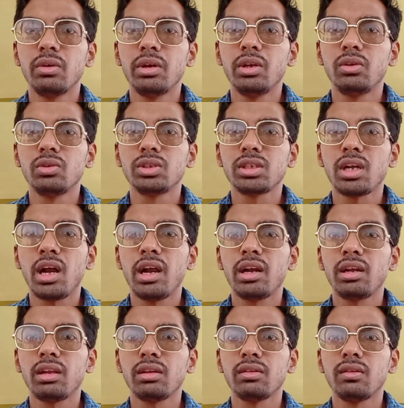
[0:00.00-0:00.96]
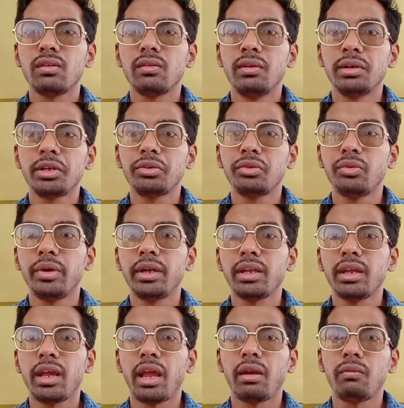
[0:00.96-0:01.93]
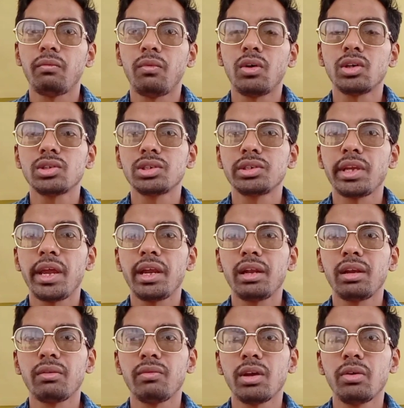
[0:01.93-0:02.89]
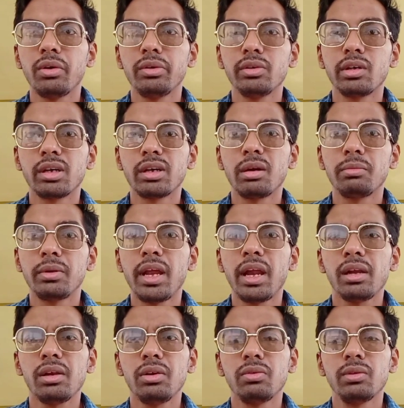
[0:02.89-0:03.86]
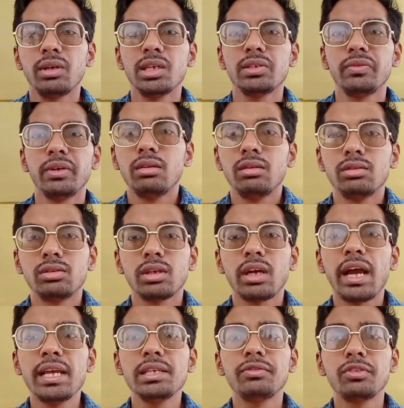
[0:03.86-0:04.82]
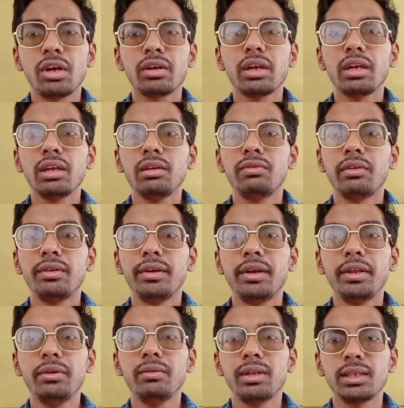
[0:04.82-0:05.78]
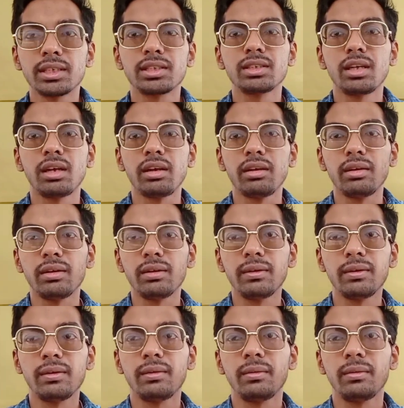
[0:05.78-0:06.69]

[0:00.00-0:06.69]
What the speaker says: going to start related to it, and watch that. We are going to grab that in 2 days. So guys, without getting any further ado, let's start it.